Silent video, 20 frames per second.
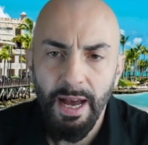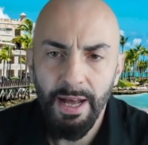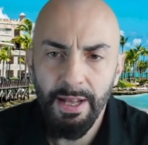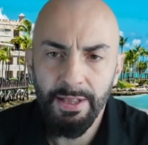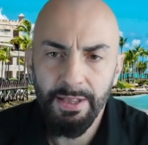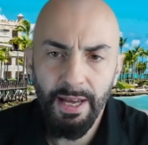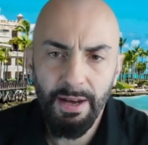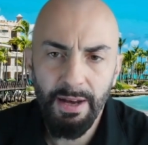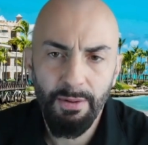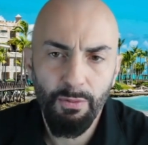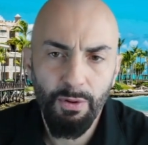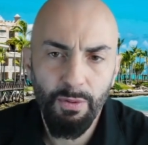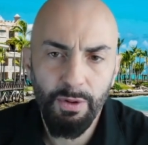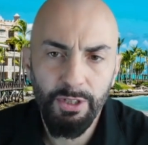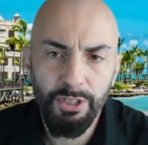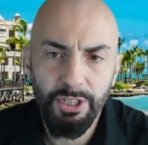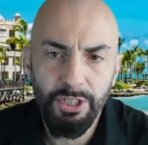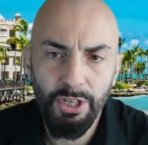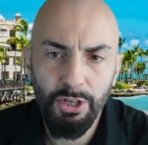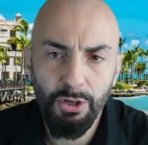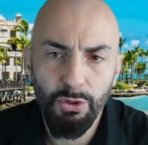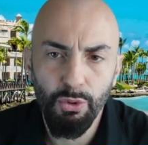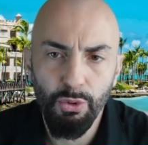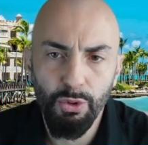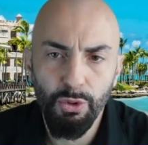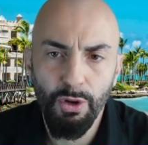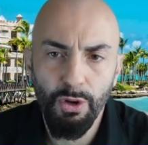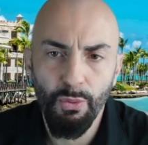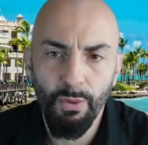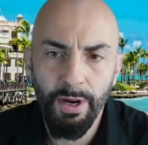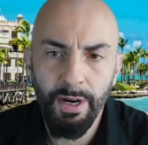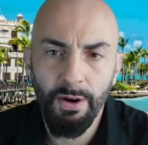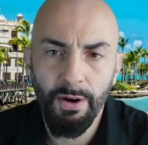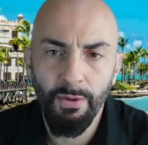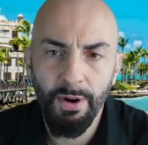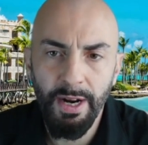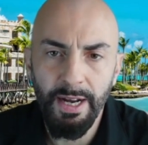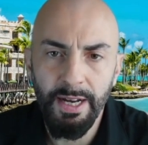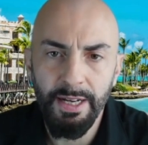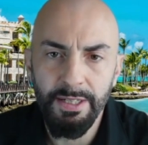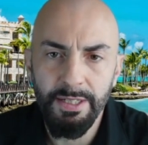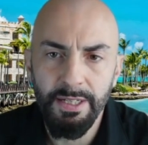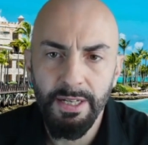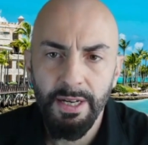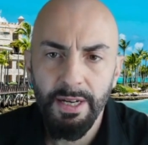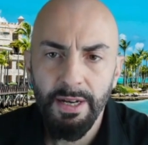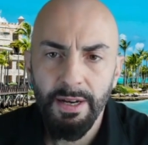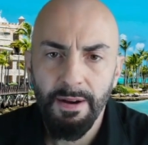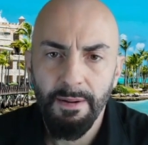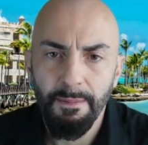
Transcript: And then we will see who the winner is.